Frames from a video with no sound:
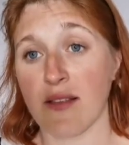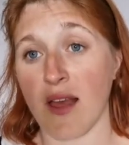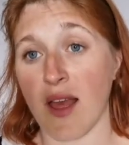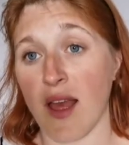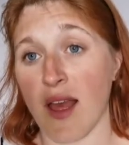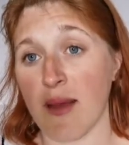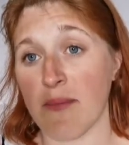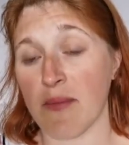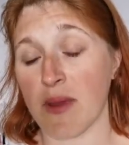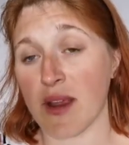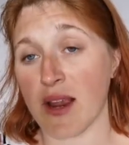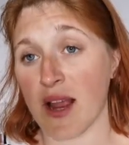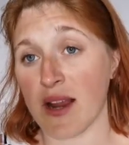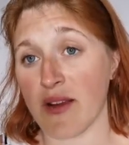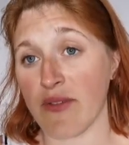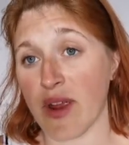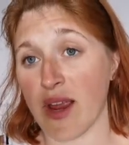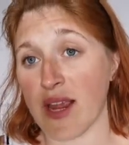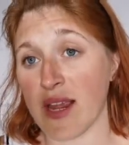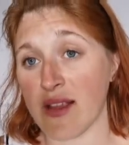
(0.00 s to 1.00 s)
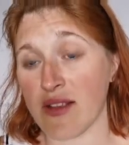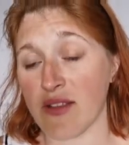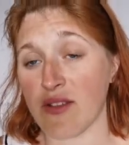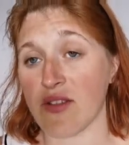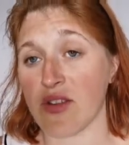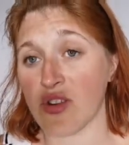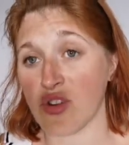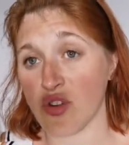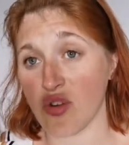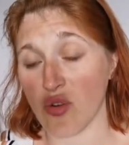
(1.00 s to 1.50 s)
kind of
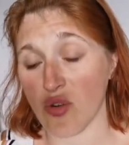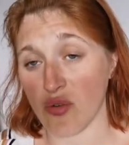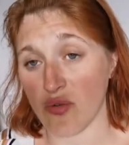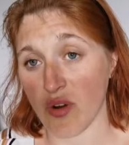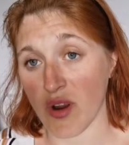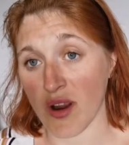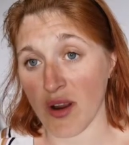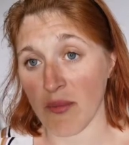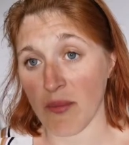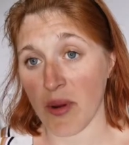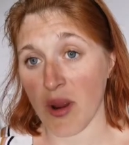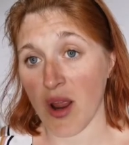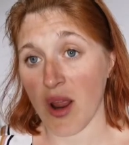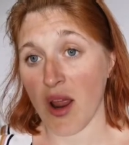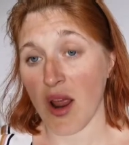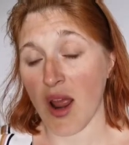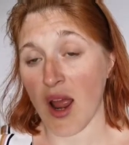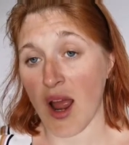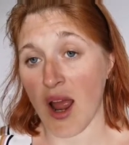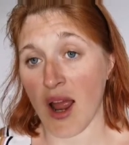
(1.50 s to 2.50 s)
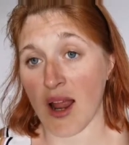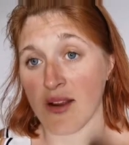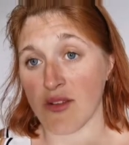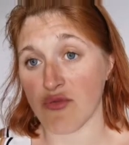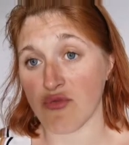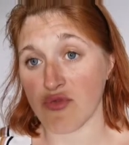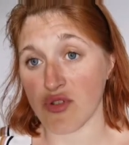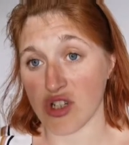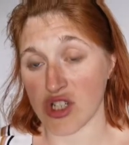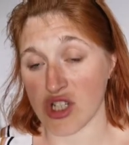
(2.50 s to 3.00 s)
Eastern Europe
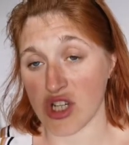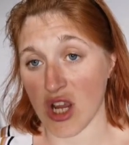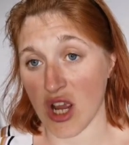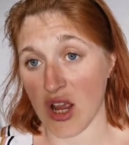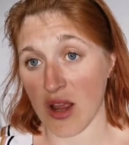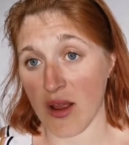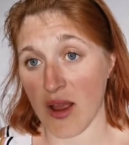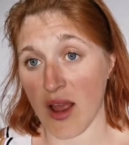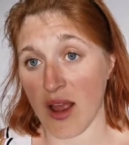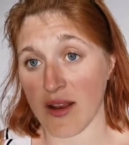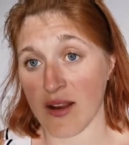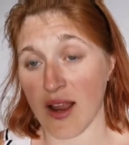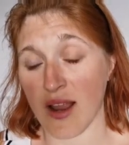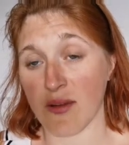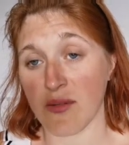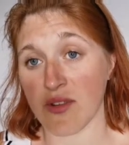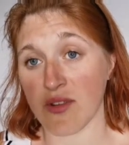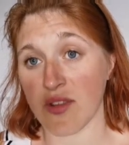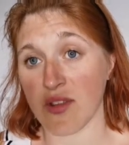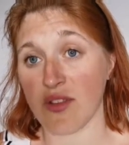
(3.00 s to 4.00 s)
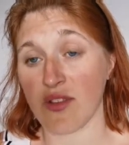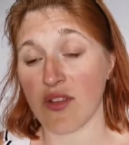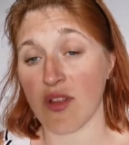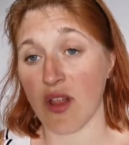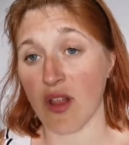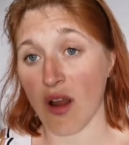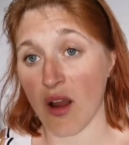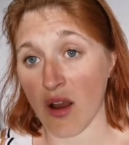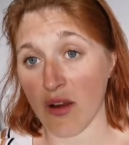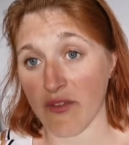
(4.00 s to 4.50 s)
and Russia, and that was a
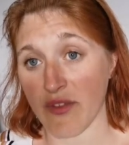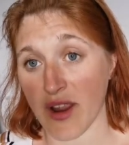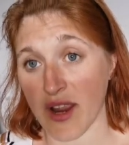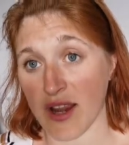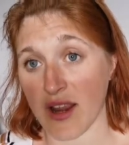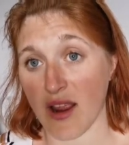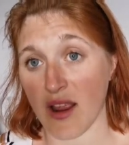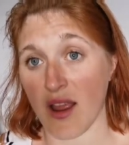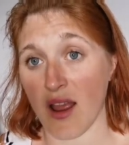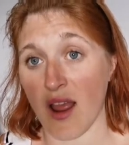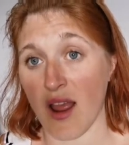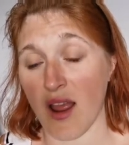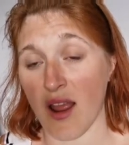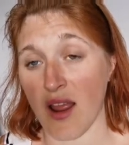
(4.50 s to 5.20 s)
Slavic